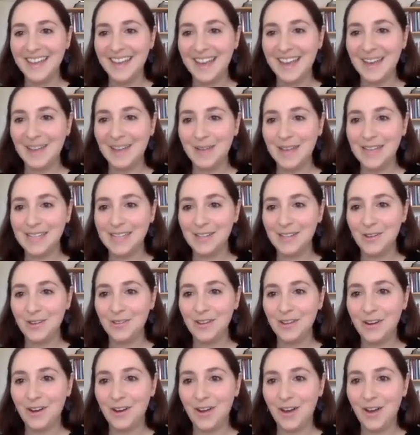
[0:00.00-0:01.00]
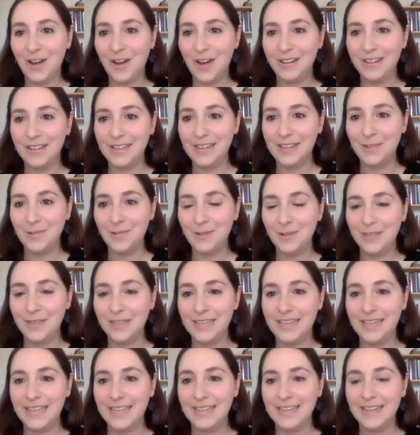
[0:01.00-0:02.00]
um, as though they're all
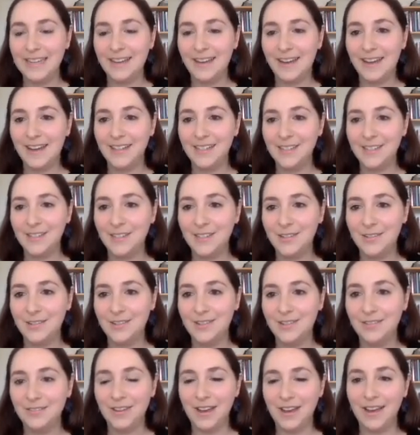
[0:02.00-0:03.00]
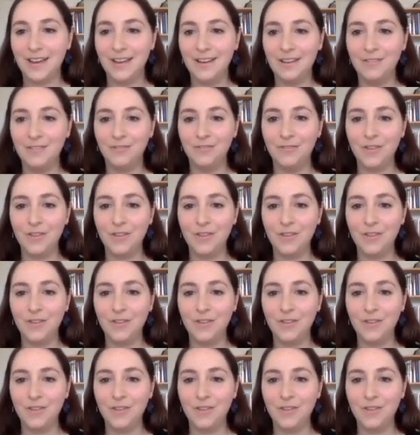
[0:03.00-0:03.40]
equally constitutive mm -hmm.